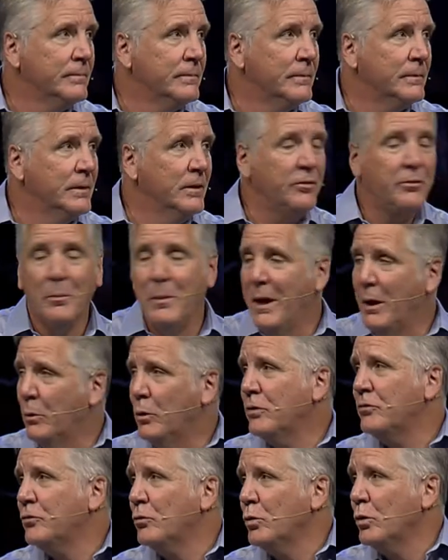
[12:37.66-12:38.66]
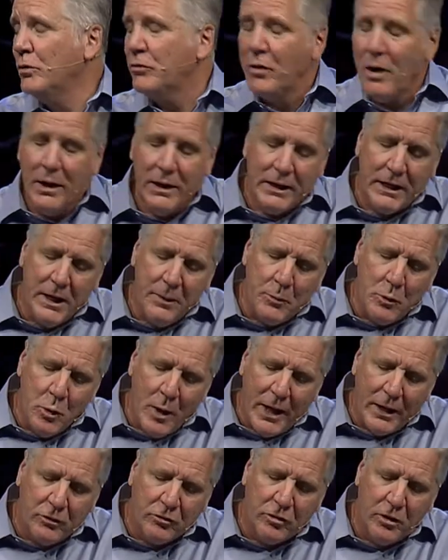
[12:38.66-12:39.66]
Listen, man, we're trying to keep you
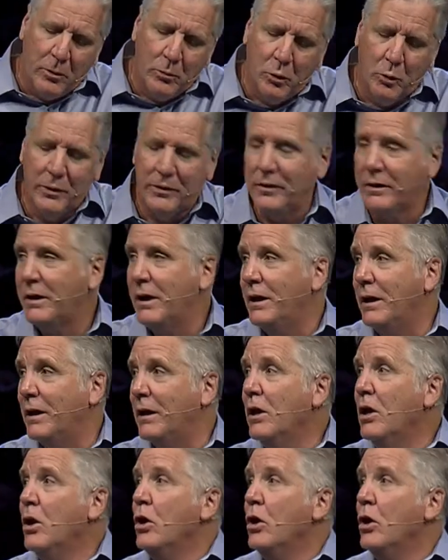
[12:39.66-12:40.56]
out of trouble with the king.